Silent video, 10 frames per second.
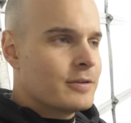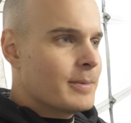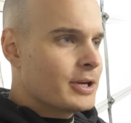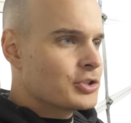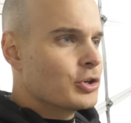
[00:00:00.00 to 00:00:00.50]
to
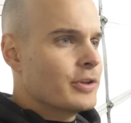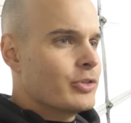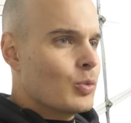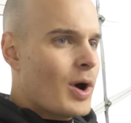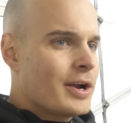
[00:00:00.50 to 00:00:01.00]
make sure
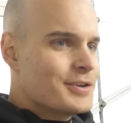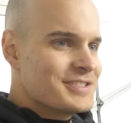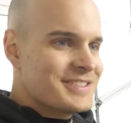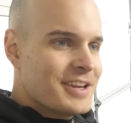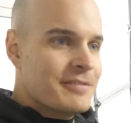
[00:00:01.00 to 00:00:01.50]
that the wires
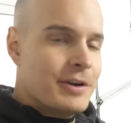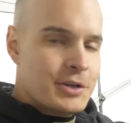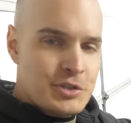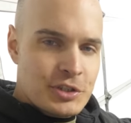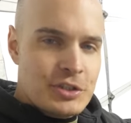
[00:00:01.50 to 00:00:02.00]
stay
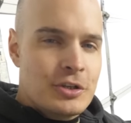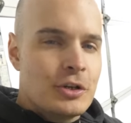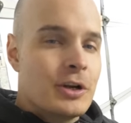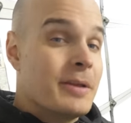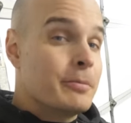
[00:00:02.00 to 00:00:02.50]
very
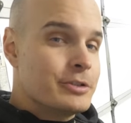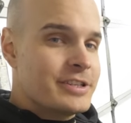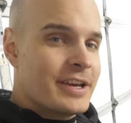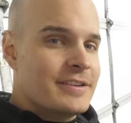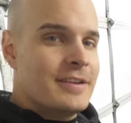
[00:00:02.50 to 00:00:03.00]
secure and
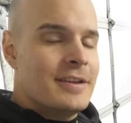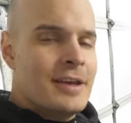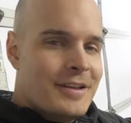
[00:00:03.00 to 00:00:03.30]
protected,